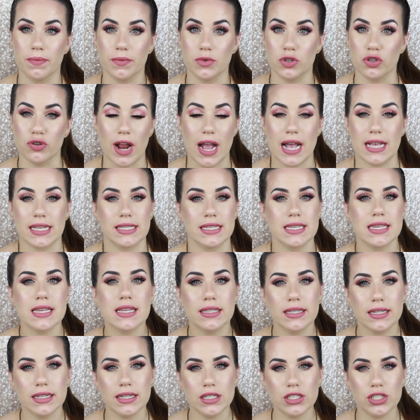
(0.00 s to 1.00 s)

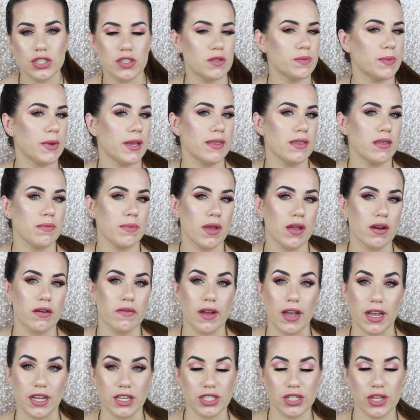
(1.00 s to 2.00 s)
drastically just by the amount of
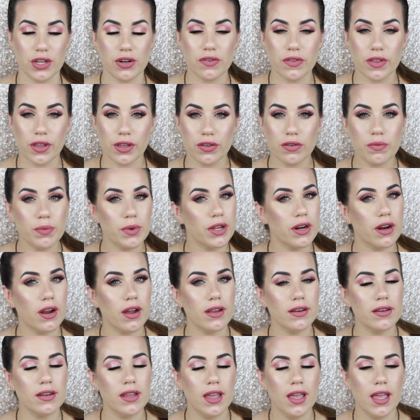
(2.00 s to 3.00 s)
eyeshadow that you put
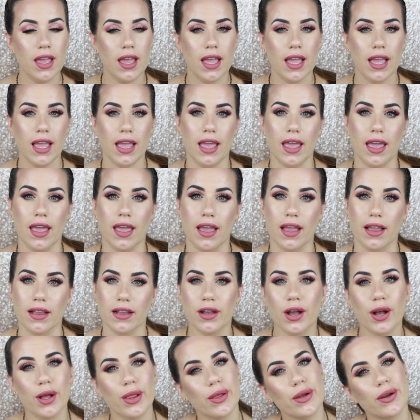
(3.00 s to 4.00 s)
on. And
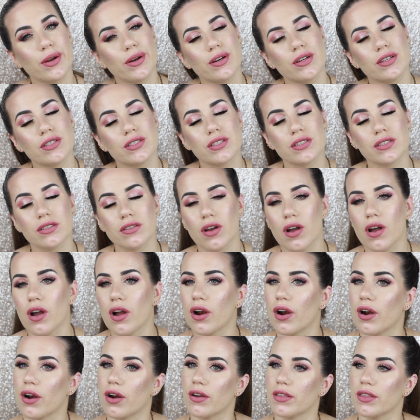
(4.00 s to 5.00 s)
colors
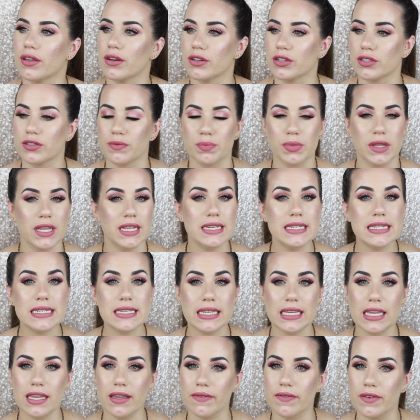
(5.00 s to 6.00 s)
there's
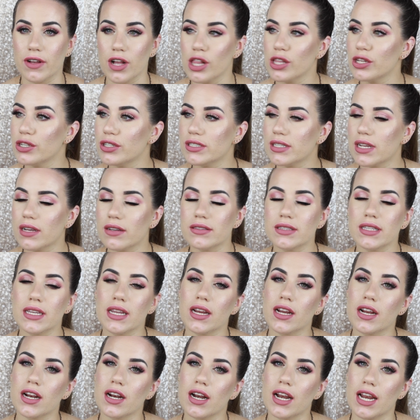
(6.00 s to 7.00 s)
plenty of colors out
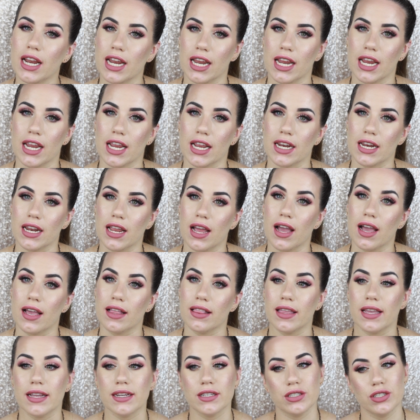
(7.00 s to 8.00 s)
there, and I
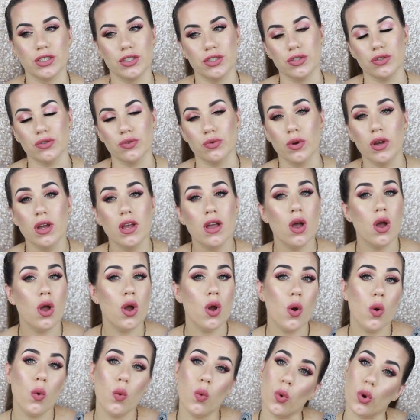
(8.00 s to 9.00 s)
like to do
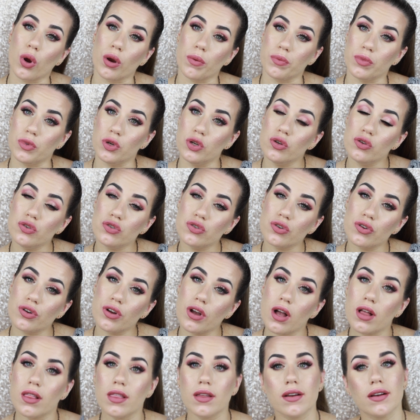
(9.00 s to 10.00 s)
warm neutral
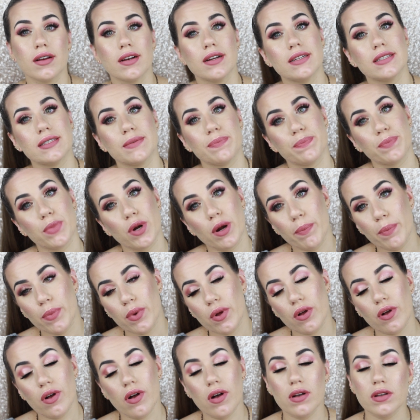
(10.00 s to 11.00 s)
colors,
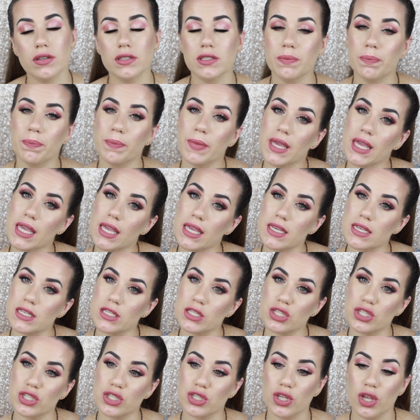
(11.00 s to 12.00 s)
purples,
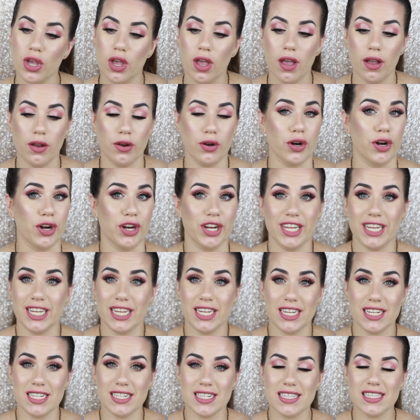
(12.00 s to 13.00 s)
pinks,
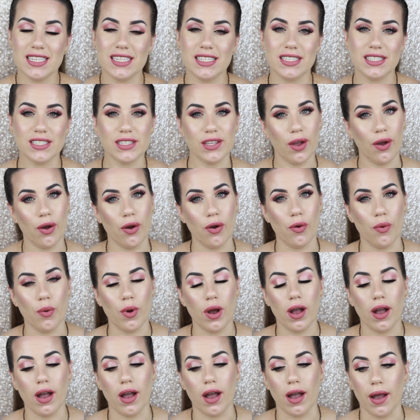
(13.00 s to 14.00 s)
greens.
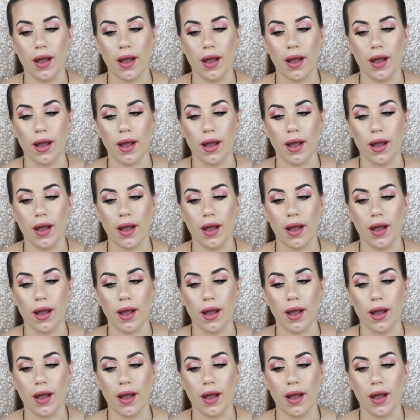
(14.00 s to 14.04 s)
So